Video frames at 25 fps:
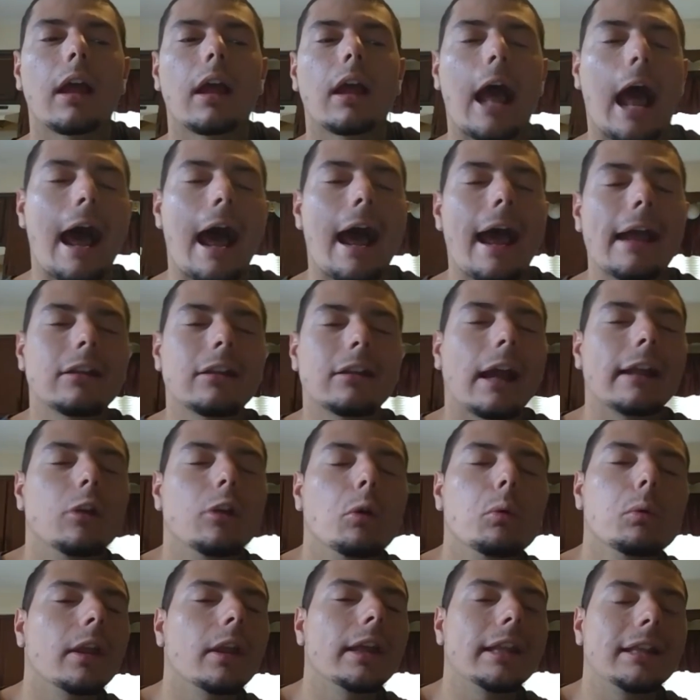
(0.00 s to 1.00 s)
I
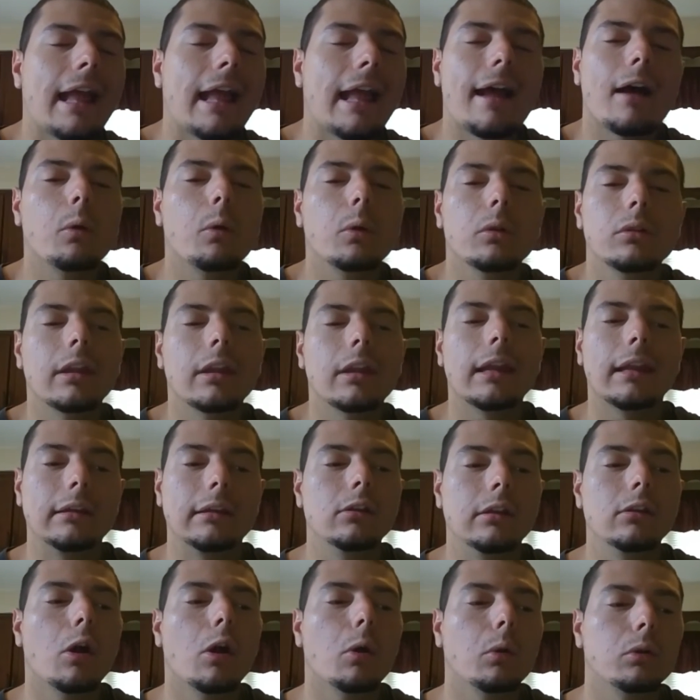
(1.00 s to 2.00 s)
don't like that whole thing.
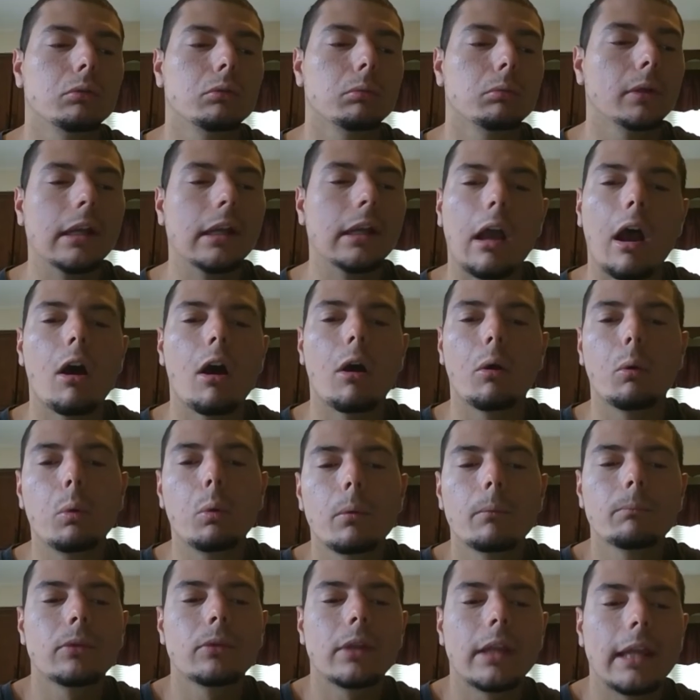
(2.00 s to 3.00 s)
You know, 3-0,
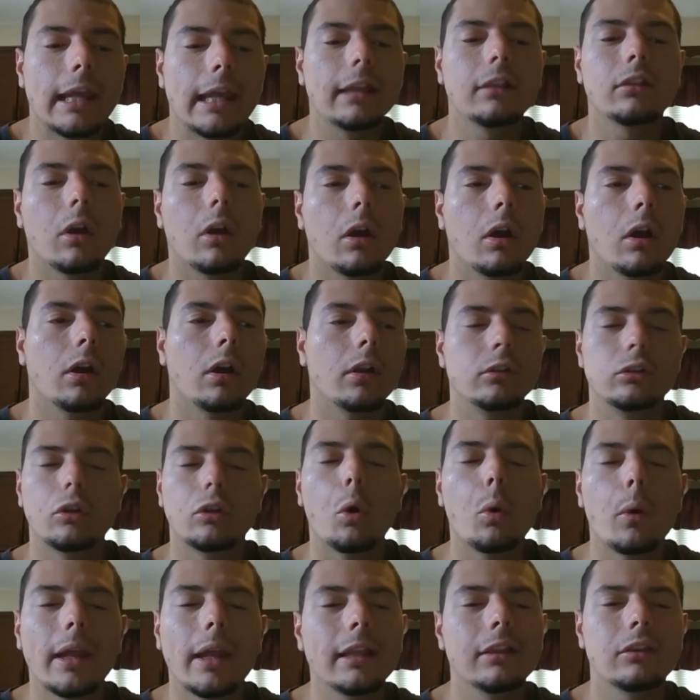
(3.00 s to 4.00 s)

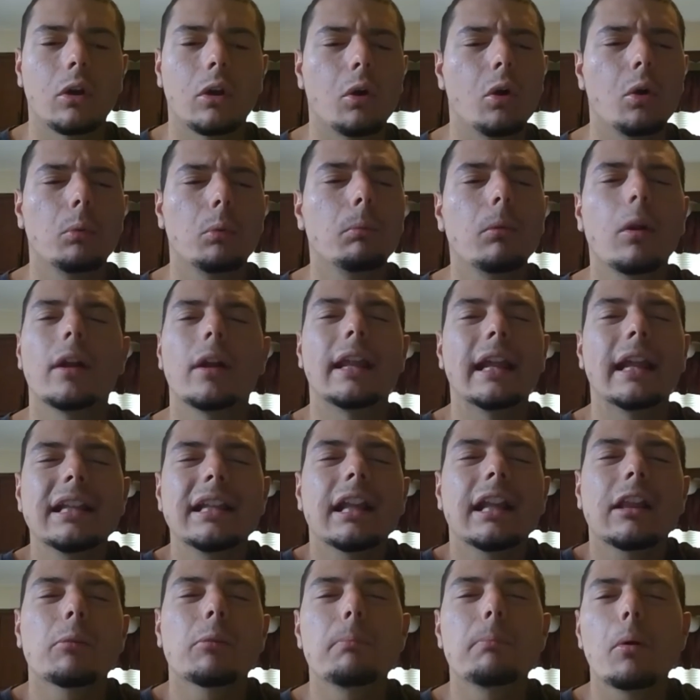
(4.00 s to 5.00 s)
don't hit the home run. I think
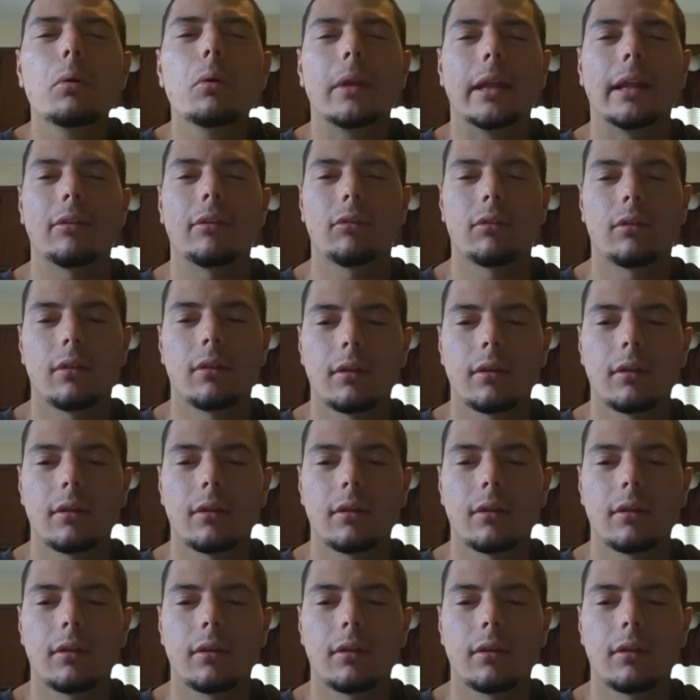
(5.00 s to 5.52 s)
that's bogus.